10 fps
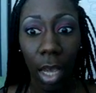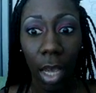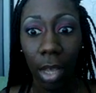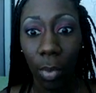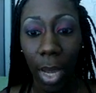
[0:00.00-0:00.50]

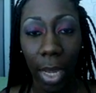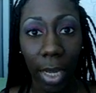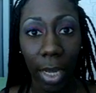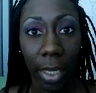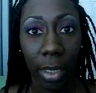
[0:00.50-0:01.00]
how do
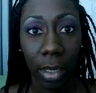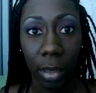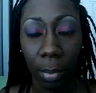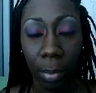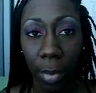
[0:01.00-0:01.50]
I
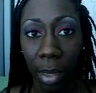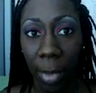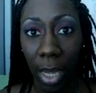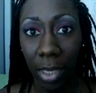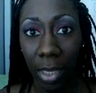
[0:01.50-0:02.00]
make
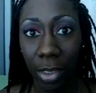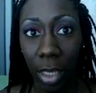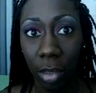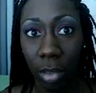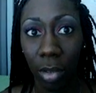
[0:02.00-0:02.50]
my
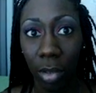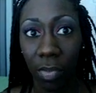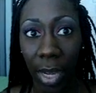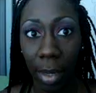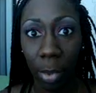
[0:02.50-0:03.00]
eyeshadow so
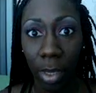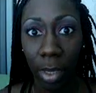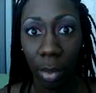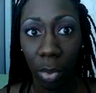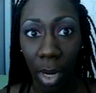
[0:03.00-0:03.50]

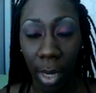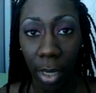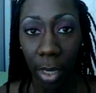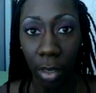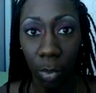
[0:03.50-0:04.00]
vibrant and
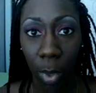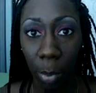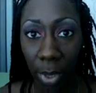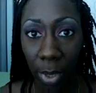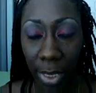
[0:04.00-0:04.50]
bright, and
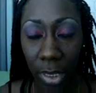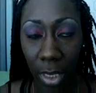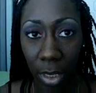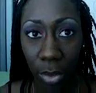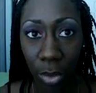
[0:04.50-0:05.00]
what
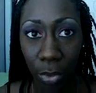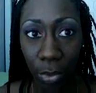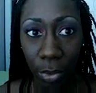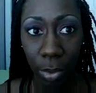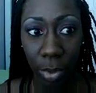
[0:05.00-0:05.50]
brands I
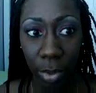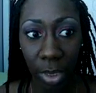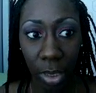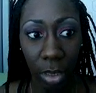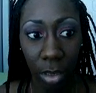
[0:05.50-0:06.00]
use,
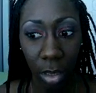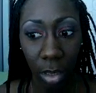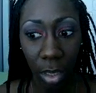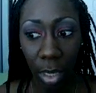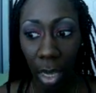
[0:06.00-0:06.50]
and
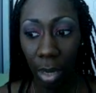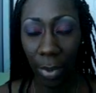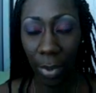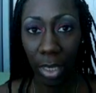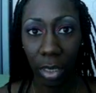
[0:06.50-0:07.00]
how
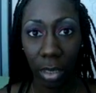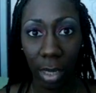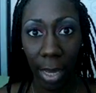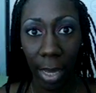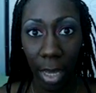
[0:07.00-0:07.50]
do I get it
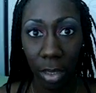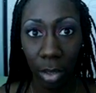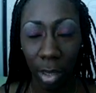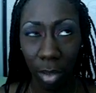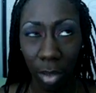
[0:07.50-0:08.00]
to last
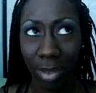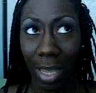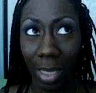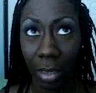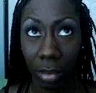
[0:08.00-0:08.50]
so long, because
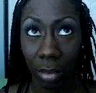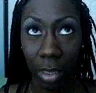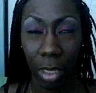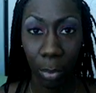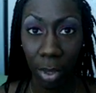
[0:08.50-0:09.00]
I
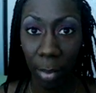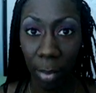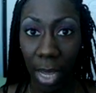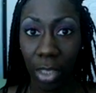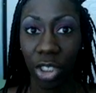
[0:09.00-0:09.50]
literally can put
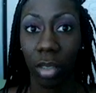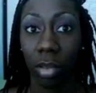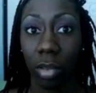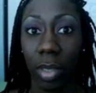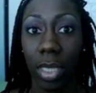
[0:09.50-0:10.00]
my eyeshadow
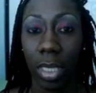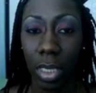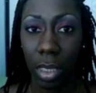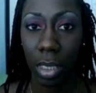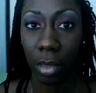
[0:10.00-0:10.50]
on at
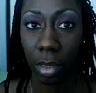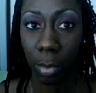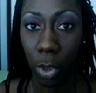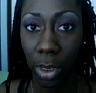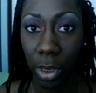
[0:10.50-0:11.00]
6:30 in
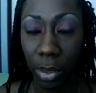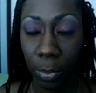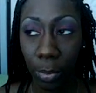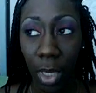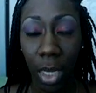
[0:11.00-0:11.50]
the morning
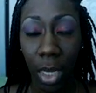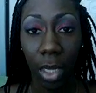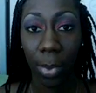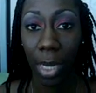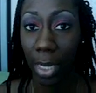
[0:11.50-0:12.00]

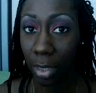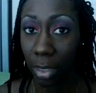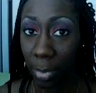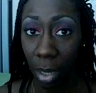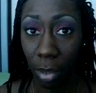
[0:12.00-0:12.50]
and it will
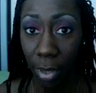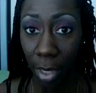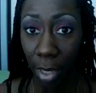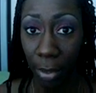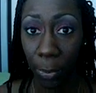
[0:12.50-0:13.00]
last me all
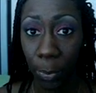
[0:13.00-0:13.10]
day.